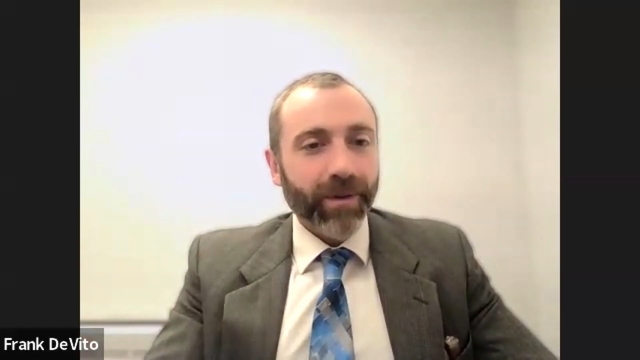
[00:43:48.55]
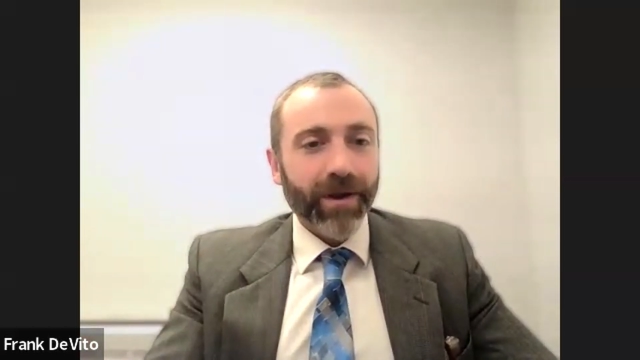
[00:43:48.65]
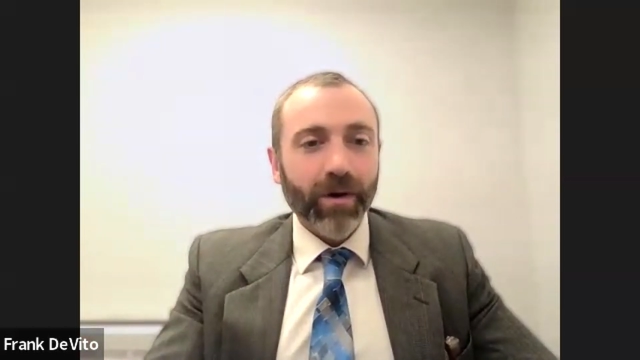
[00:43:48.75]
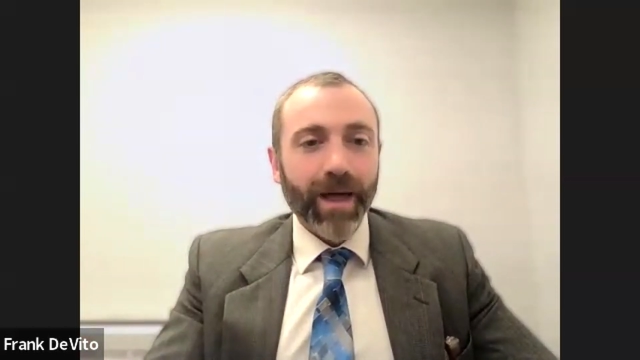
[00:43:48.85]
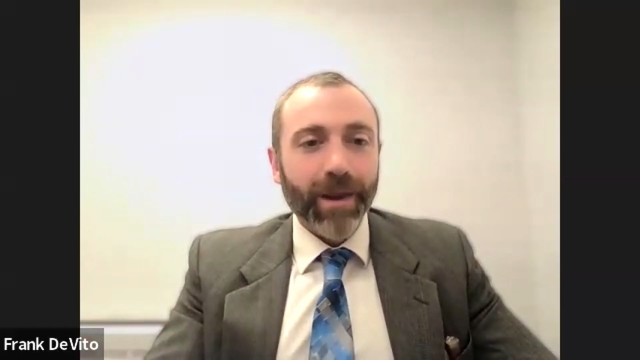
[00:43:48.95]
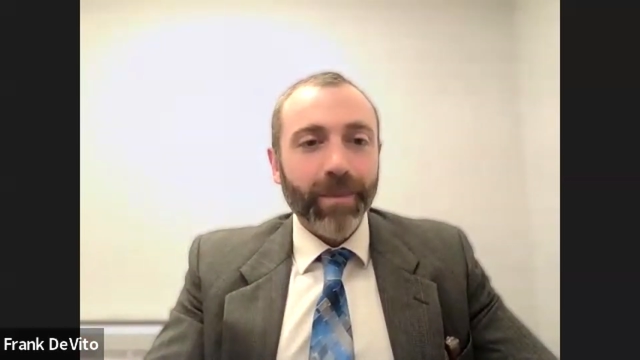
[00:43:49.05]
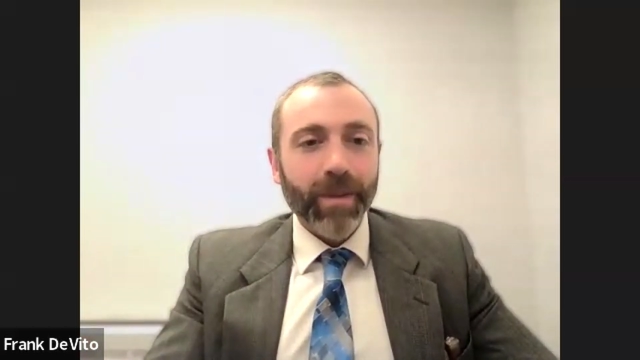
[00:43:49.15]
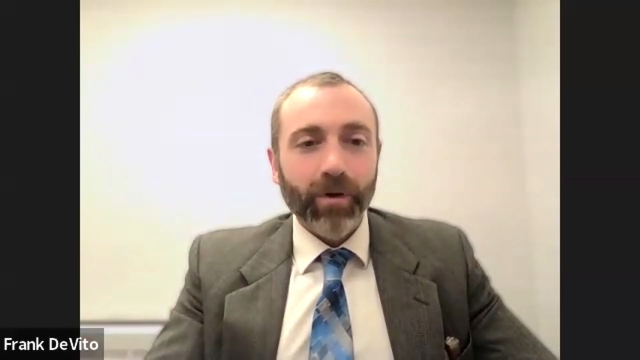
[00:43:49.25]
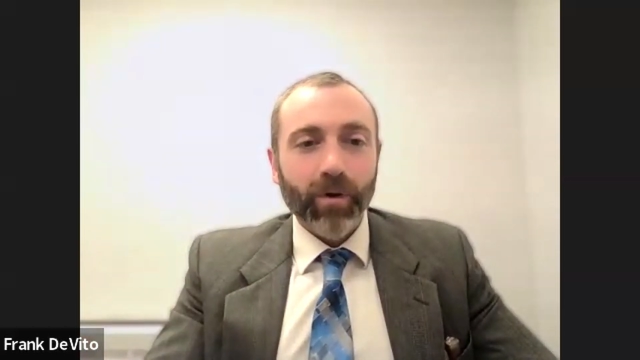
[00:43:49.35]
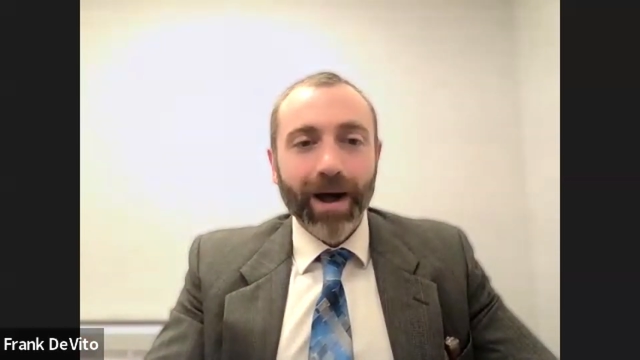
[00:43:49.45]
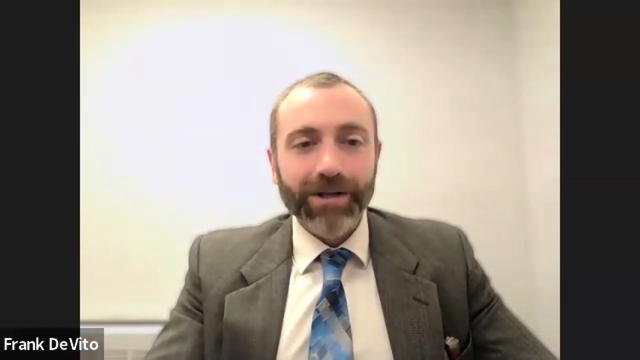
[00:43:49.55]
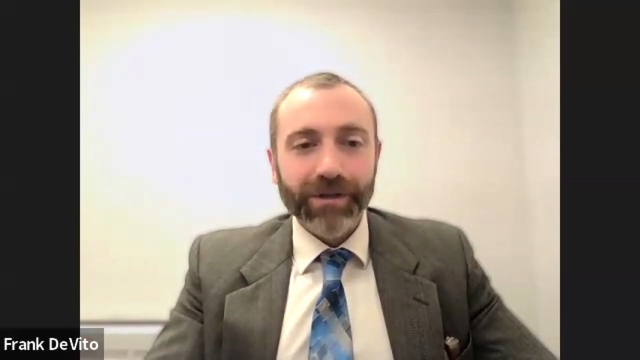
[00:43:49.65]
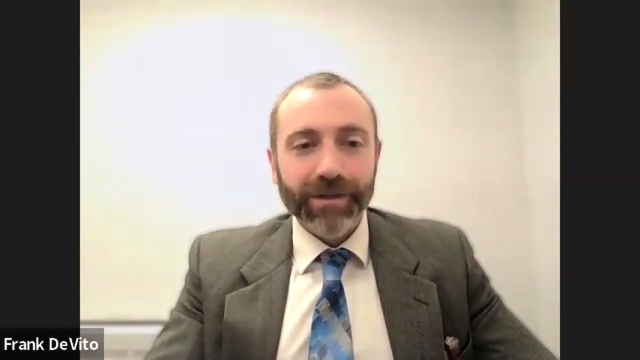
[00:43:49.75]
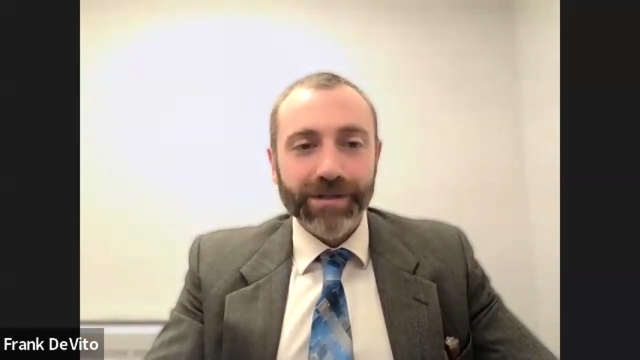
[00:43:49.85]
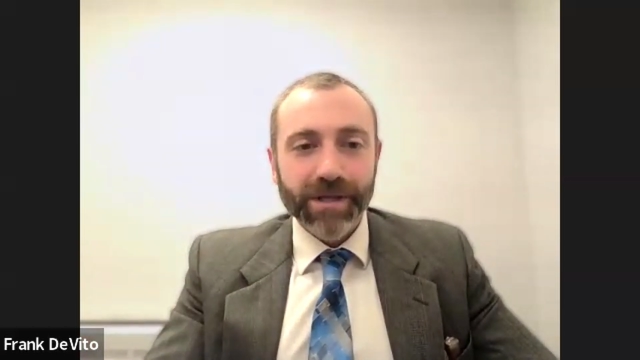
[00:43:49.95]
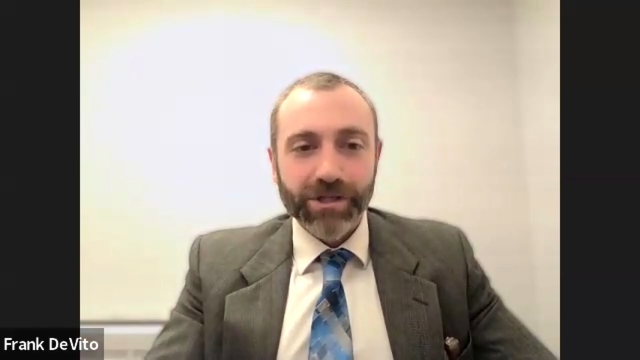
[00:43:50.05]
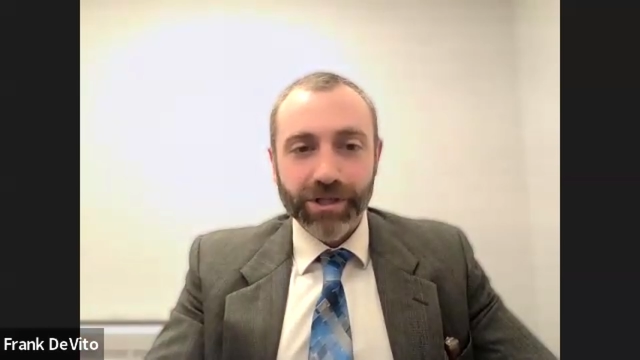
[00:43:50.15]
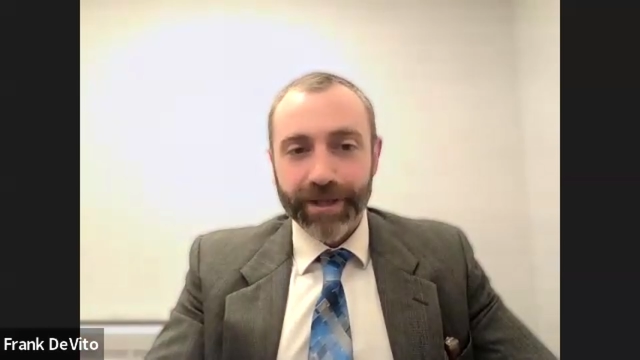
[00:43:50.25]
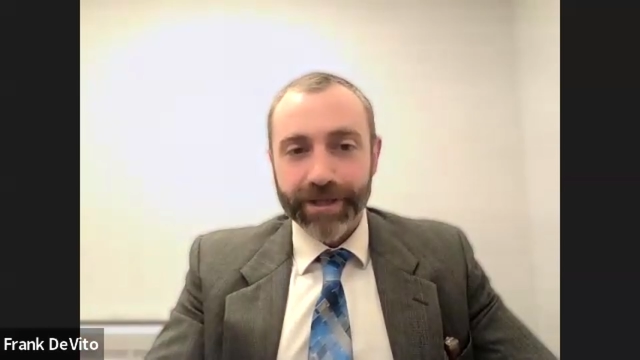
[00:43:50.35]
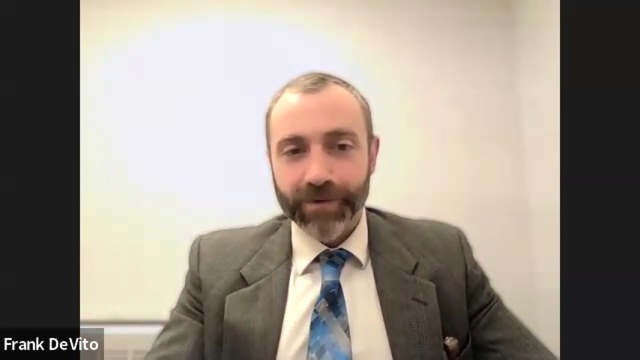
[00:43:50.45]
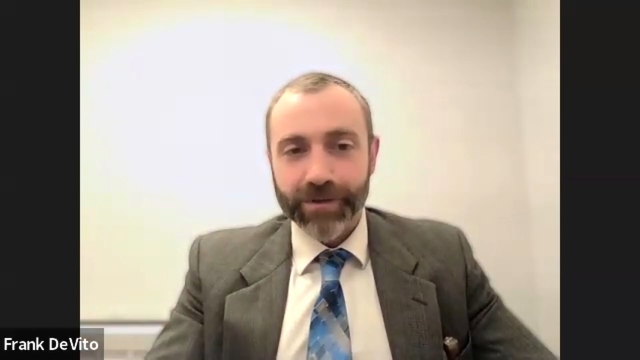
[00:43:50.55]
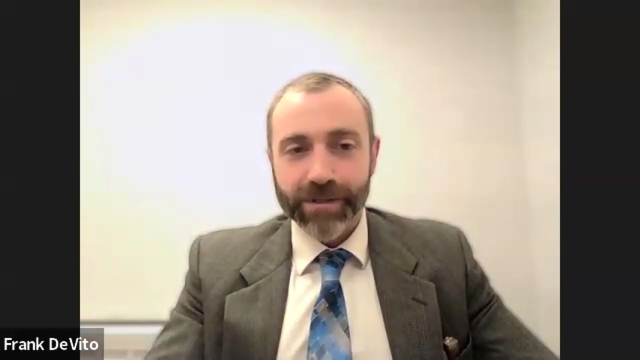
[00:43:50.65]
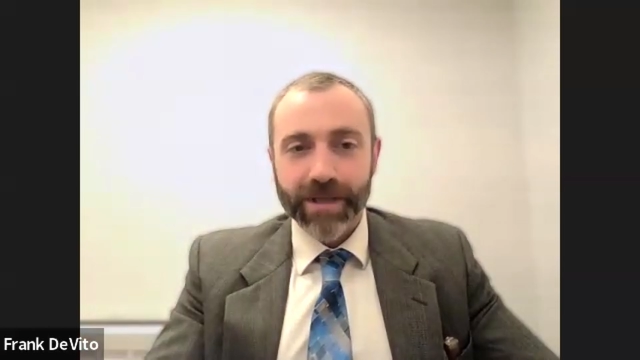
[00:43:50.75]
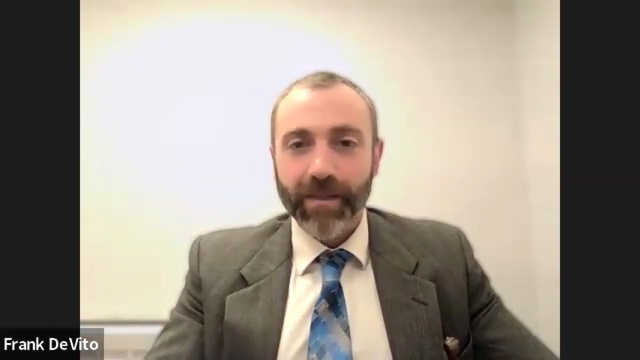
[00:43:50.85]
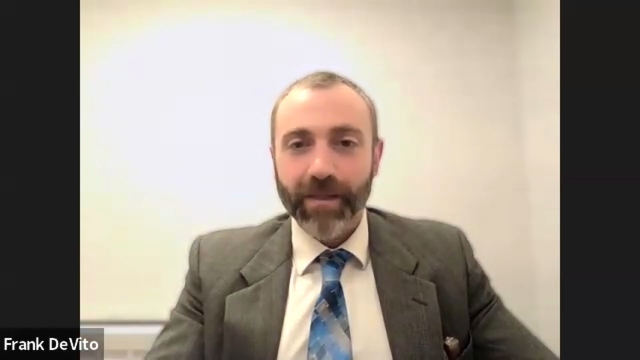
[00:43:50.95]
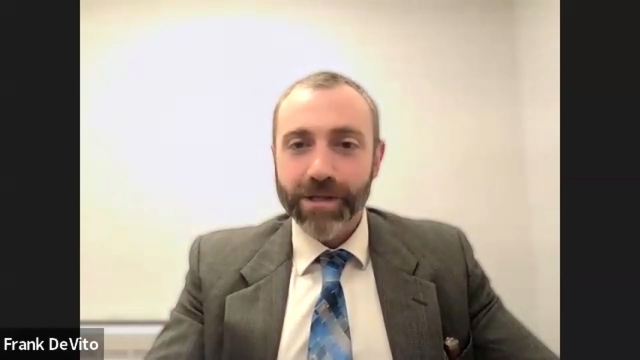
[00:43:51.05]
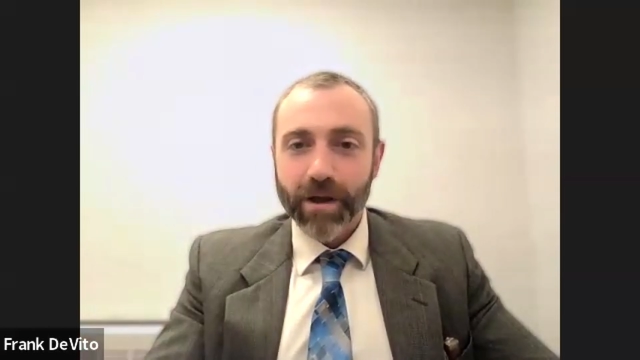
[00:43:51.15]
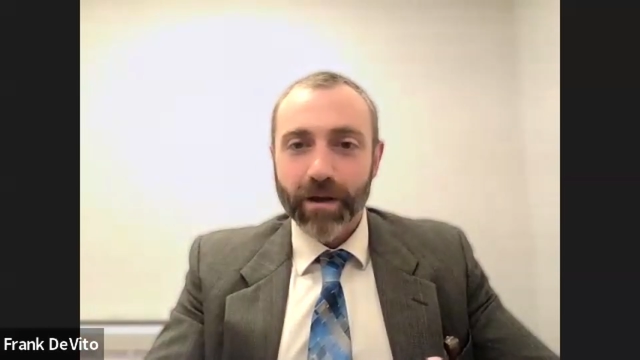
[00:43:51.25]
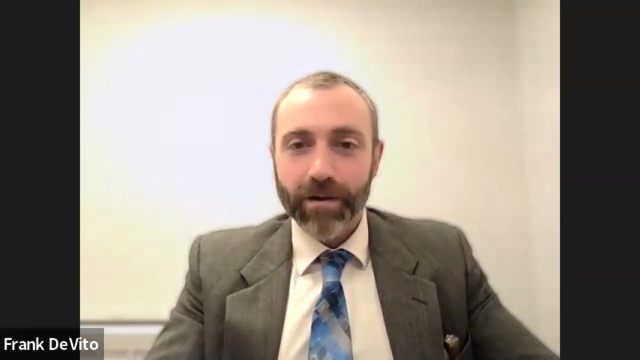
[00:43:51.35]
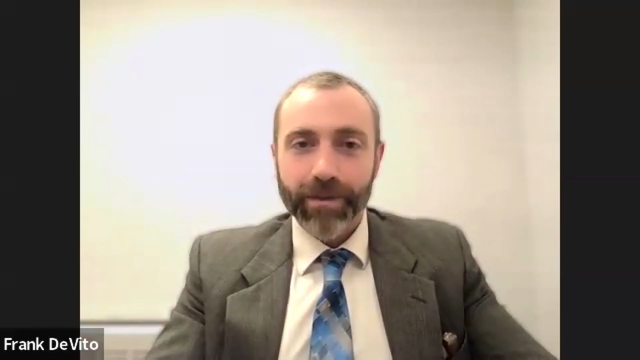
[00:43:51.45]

I know a lot of people are watching this Chiles versus Salazar,